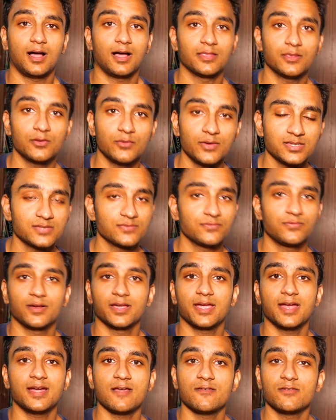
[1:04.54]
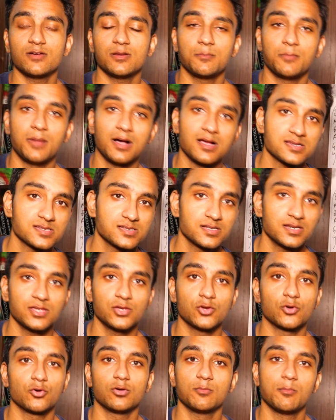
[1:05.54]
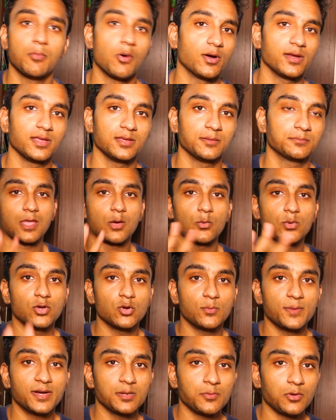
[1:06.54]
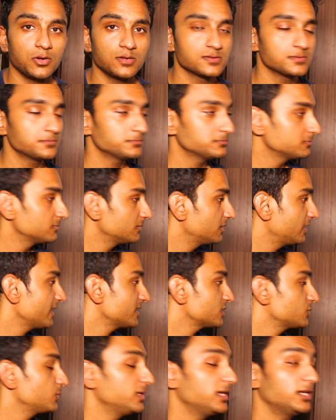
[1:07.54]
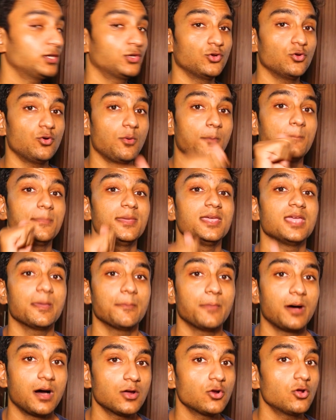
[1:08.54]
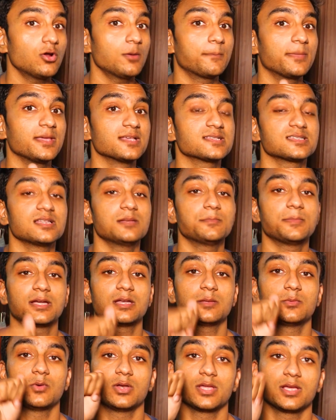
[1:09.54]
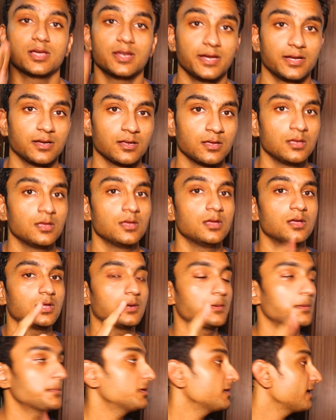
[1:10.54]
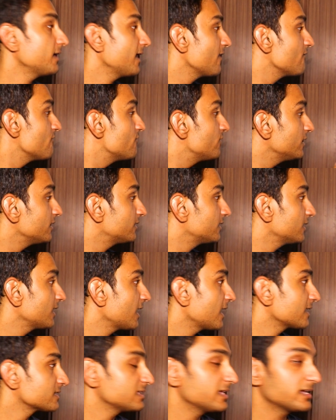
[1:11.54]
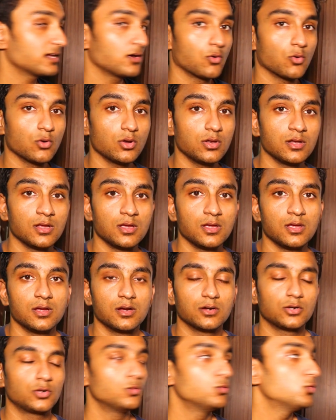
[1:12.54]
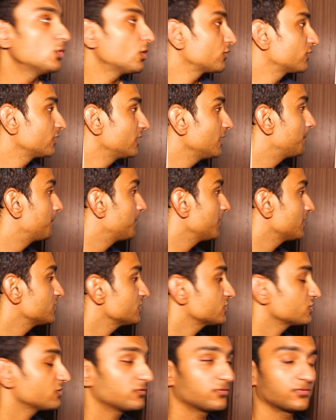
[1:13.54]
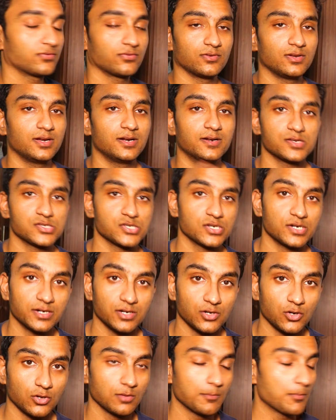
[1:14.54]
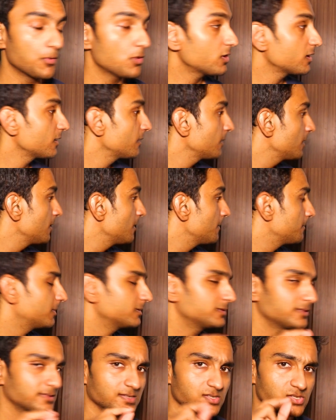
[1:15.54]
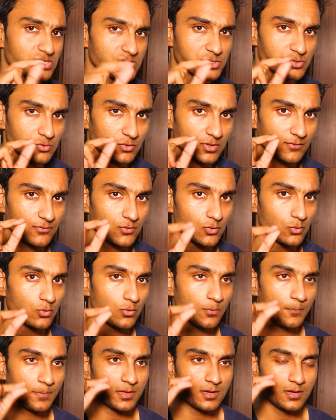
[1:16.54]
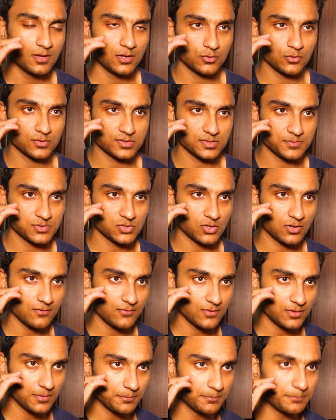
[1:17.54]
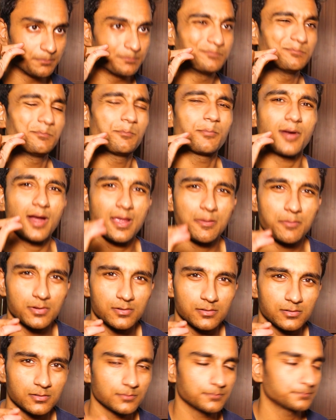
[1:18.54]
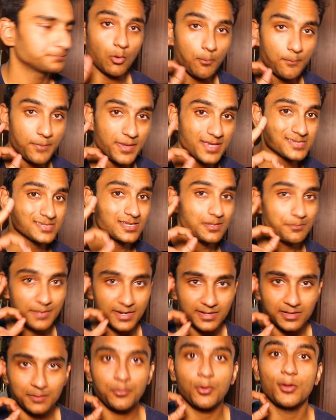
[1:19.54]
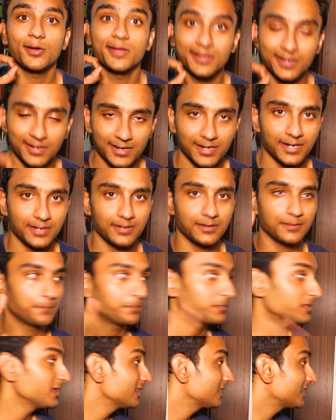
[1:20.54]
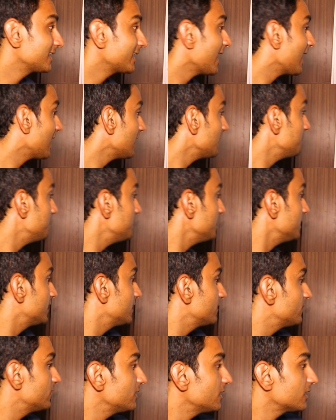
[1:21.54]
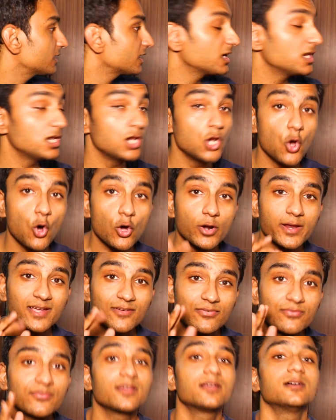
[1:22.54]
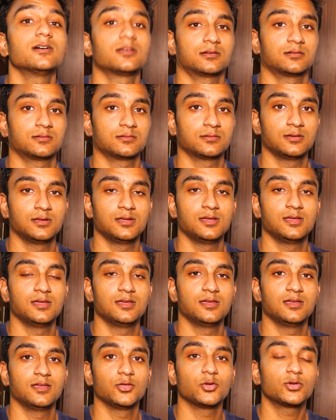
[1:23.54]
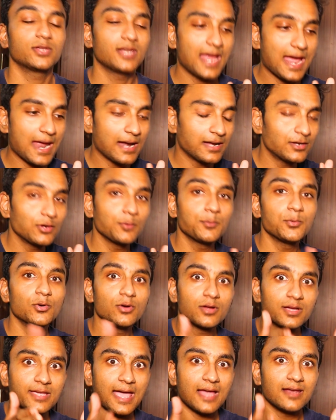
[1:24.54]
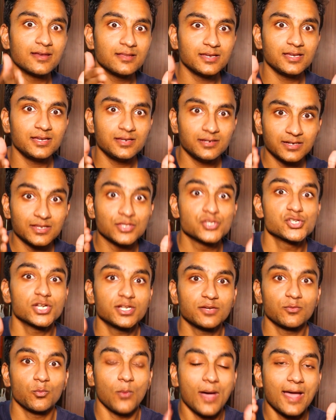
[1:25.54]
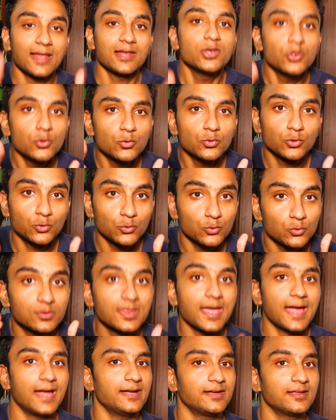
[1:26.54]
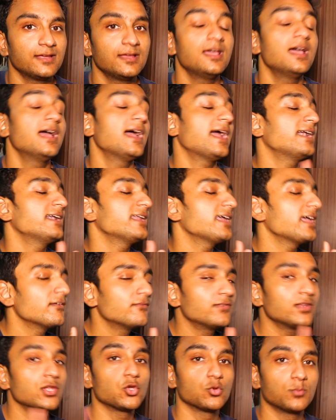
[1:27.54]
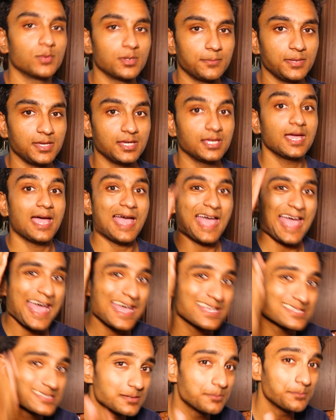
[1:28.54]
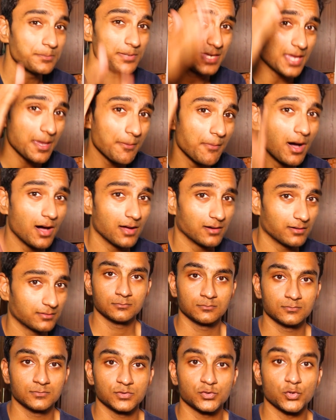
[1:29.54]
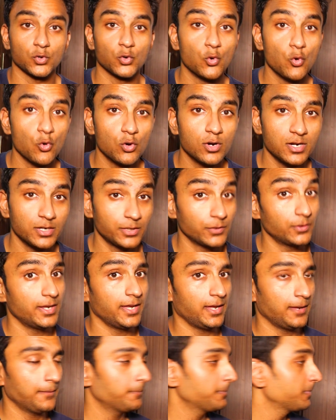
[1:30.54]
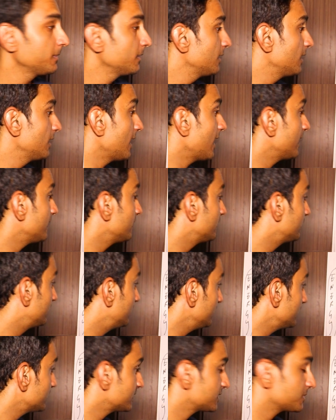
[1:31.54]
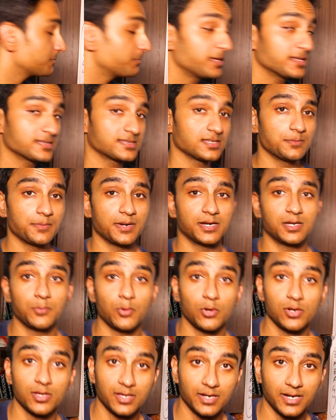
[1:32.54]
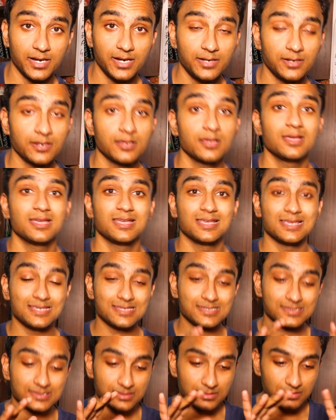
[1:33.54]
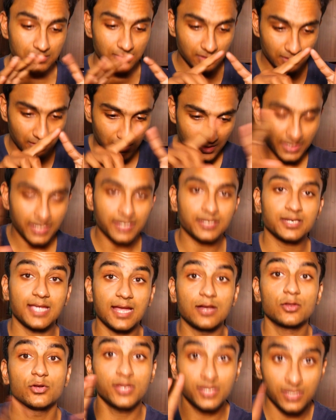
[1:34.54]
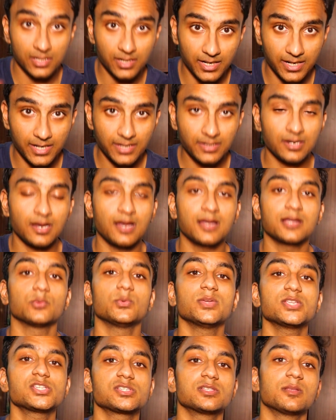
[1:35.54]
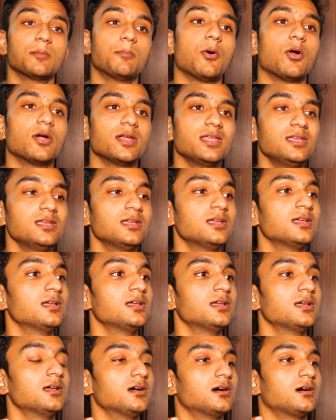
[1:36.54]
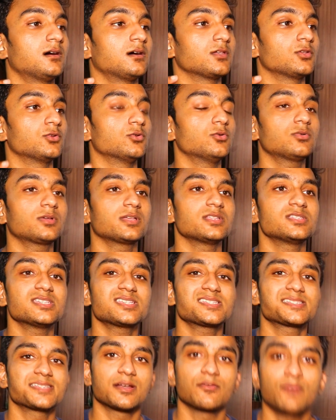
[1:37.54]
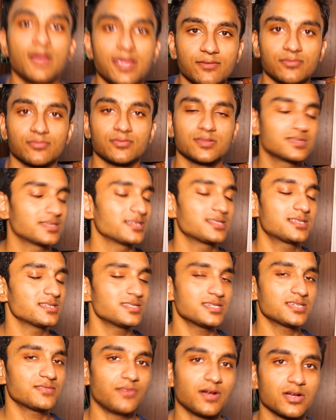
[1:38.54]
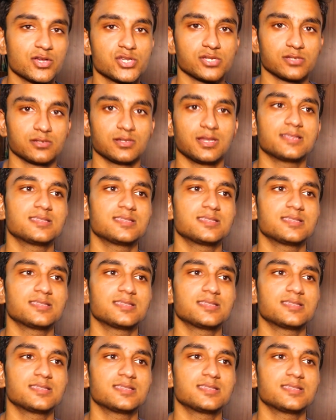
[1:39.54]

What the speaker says: Otherwise, forget ever mastering your own body. Now we know metabolism. Next, we need to know BMR or basal metabolic rate. Remember, everything has like a whole 2 or 3 pages of literature written on the book. But this is just to give you, some sort of a primer. Now, basal metabolic rate can be given a caloric figure. You can attribute a calorie digit value to that, and every human being has a BMR. So Google today, and this basal metabolic rate is the caloric rate at which the body, can just survive. It can just function.